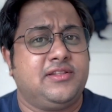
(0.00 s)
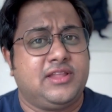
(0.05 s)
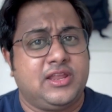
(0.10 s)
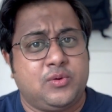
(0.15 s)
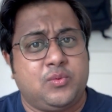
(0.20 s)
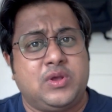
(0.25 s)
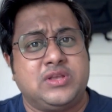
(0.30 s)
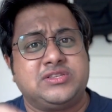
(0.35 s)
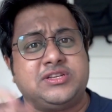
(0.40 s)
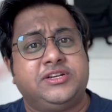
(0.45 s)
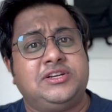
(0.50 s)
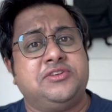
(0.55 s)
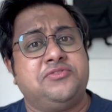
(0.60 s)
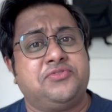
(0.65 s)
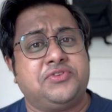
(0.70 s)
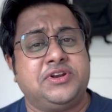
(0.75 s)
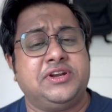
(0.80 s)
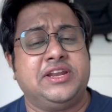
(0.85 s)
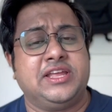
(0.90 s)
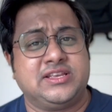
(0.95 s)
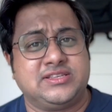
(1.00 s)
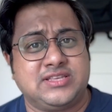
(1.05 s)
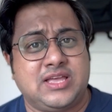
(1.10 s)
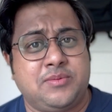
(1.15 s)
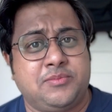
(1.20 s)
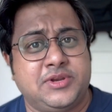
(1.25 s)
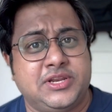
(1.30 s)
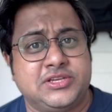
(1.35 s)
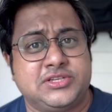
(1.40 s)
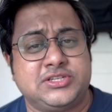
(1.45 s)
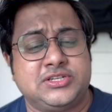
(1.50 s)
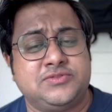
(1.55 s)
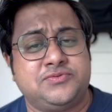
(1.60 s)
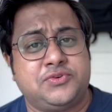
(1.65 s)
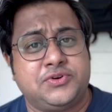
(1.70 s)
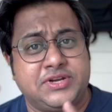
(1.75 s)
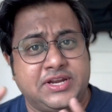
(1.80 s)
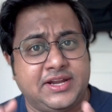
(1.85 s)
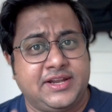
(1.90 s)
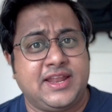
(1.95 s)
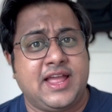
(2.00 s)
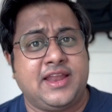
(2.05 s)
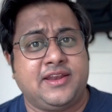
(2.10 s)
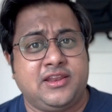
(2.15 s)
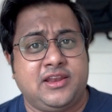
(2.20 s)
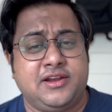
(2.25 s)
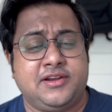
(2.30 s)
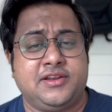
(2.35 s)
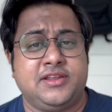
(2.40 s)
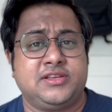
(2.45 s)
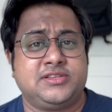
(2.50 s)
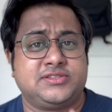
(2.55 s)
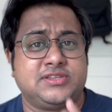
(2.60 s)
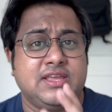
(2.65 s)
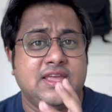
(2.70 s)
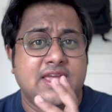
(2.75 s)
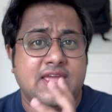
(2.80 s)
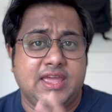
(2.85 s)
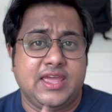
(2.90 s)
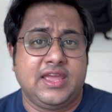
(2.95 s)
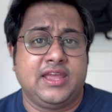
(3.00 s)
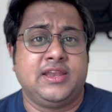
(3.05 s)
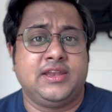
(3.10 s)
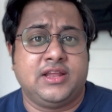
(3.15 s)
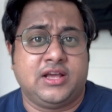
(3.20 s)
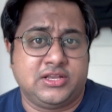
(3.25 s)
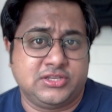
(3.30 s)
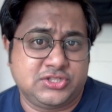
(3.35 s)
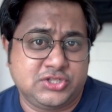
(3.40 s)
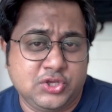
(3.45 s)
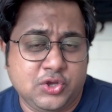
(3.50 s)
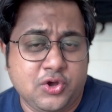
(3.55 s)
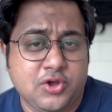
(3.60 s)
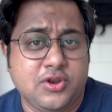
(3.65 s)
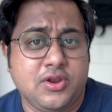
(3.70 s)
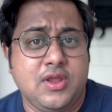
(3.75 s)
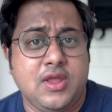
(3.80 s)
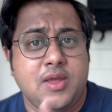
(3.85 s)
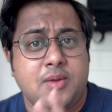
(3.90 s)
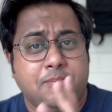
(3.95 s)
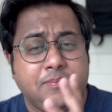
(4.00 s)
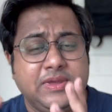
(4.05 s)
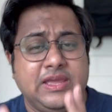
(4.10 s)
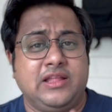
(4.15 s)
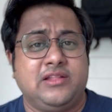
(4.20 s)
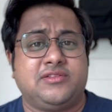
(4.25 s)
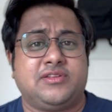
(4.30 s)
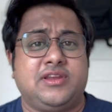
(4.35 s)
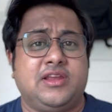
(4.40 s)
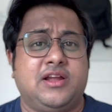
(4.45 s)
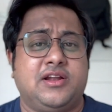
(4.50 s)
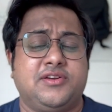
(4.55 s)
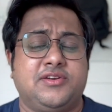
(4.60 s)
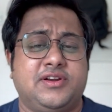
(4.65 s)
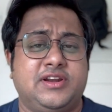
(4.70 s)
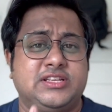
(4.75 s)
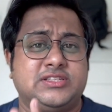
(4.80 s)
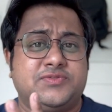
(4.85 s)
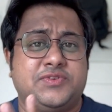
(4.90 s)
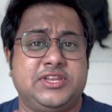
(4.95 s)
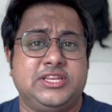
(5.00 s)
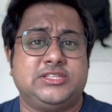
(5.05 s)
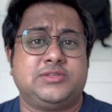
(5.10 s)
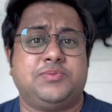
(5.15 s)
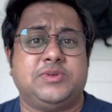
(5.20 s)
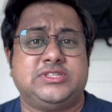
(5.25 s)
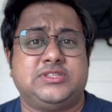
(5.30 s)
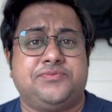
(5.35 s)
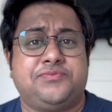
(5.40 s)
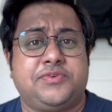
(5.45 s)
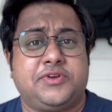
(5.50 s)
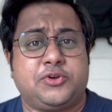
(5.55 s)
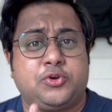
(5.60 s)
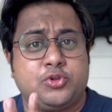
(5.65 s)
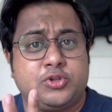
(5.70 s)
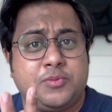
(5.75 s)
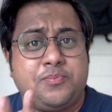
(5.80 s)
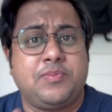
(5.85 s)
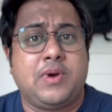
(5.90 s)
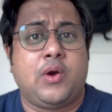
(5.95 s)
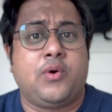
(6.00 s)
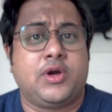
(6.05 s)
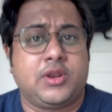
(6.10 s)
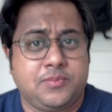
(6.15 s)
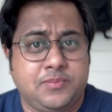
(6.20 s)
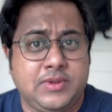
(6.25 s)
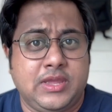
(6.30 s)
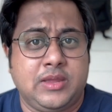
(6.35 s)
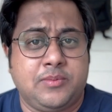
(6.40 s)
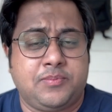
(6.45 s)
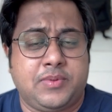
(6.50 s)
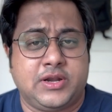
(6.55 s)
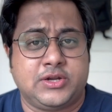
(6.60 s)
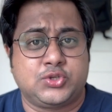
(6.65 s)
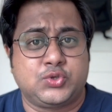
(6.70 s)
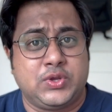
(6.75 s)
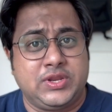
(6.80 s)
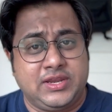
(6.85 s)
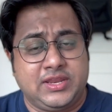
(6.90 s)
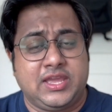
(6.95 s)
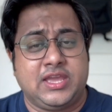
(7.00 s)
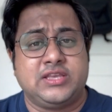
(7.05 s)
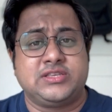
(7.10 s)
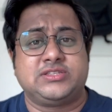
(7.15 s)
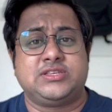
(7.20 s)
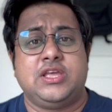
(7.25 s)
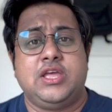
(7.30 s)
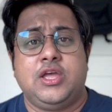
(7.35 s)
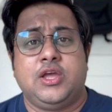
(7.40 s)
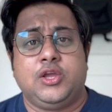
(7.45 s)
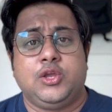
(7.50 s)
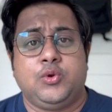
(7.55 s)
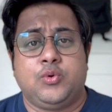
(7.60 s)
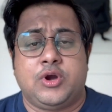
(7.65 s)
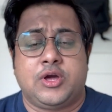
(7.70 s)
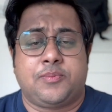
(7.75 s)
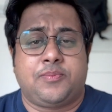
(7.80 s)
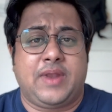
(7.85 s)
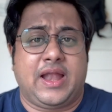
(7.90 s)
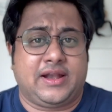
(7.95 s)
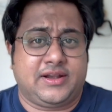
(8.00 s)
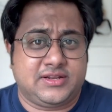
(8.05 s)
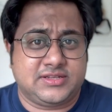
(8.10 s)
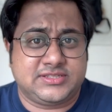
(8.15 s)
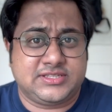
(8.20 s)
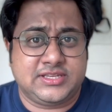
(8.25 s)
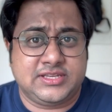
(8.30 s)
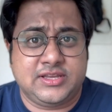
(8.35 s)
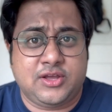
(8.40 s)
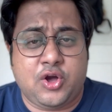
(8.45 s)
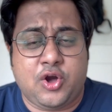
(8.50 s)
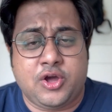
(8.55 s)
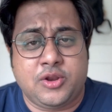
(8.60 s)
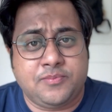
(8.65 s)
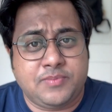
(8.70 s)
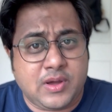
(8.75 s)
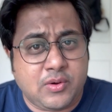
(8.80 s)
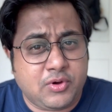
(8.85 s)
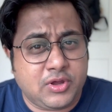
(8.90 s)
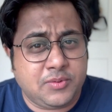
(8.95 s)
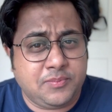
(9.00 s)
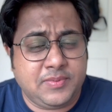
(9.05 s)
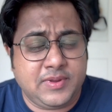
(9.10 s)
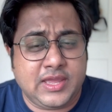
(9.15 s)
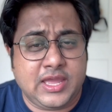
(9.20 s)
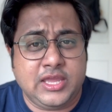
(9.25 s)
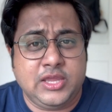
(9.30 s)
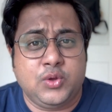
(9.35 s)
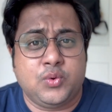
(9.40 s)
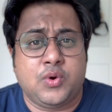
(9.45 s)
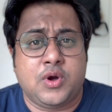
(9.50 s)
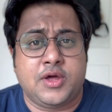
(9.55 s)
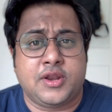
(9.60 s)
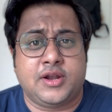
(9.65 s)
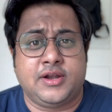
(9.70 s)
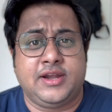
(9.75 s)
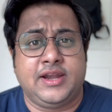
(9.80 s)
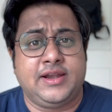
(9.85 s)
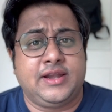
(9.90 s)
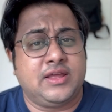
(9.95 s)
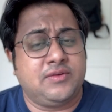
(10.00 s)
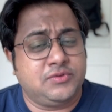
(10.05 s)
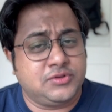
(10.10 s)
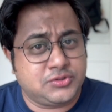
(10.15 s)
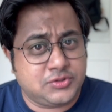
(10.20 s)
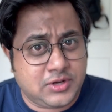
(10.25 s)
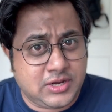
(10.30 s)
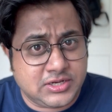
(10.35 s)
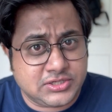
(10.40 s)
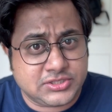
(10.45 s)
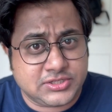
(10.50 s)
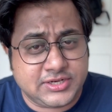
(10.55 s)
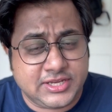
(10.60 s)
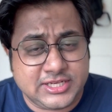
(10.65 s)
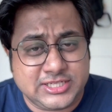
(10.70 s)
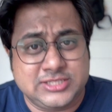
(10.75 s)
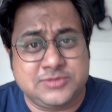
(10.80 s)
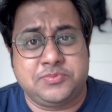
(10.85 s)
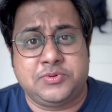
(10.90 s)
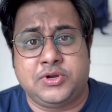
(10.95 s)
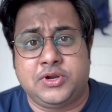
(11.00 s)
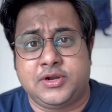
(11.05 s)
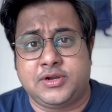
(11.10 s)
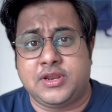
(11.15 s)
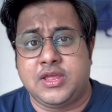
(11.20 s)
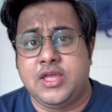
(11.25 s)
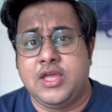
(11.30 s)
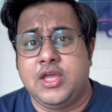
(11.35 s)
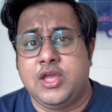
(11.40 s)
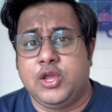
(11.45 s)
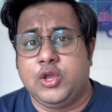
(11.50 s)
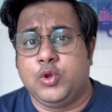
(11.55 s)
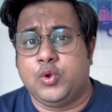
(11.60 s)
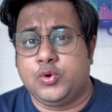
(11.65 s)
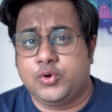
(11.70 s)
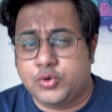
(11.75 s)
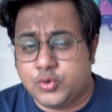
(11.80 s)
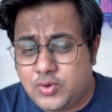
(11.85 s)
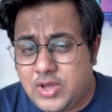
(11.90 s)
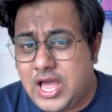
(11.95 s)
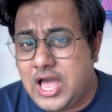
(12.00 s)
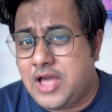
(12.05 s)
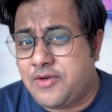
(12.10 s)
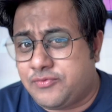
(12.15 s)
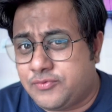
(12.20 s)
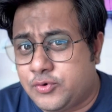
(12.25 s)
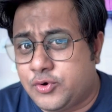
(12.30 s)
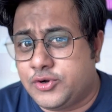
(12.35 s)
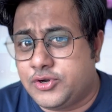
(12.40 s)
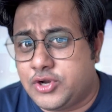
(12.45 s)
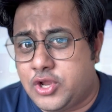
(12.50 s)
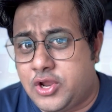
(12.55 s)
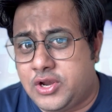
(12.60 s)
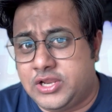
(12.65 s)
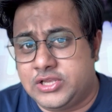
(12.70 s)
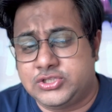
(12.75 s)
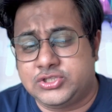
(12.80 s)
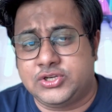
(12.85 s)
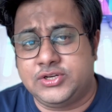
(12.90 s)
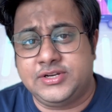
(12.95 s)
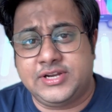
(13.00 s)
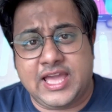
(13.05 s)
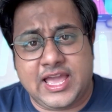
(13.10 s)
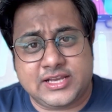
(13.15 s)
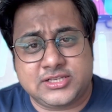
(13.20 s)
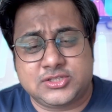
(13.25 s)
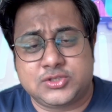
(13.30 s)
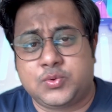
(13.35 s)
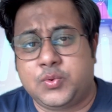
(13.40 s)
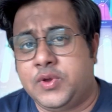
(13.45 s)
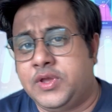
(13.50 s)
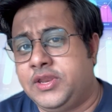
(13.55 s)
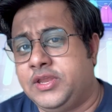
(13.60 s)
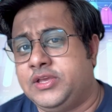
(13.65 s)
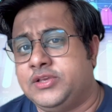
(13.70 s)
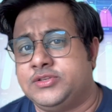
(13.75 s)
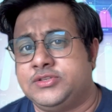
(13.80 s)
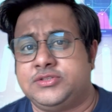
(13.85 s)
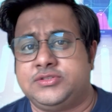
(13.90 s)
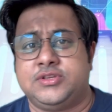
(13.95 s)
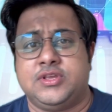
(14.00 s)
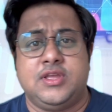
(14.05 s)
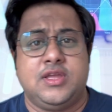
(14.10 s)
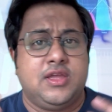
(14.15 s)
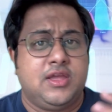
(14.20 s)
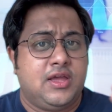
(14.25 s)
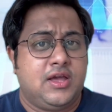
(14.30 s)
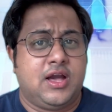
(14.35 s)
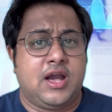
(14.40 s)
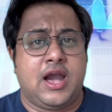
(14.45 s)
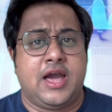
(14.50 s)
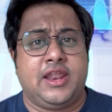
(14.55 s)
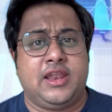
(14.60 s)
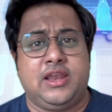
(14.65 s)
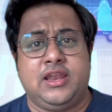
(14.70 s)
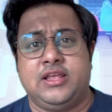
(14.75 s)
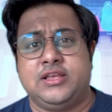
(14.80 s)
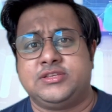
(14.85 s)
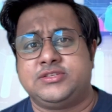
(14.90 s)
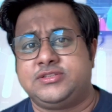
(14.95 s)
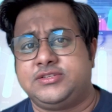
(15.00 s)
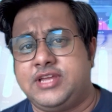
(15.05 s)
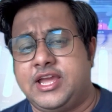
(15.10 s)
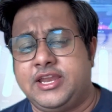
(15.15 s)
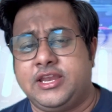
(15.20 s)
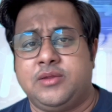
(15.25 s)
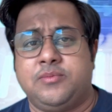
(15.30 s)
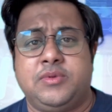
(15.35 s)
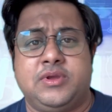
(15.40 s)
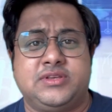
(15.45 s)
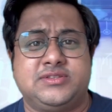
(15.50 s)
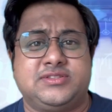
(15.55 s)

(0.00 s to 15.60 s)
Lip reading: there was a different examination for data analytics in Azure. PL300 is very specific to the Power BI part. So in case you are practicing on Power BI, you are a data visualization expert, you do have good knowledge on DAX queries, RLS, dynamic,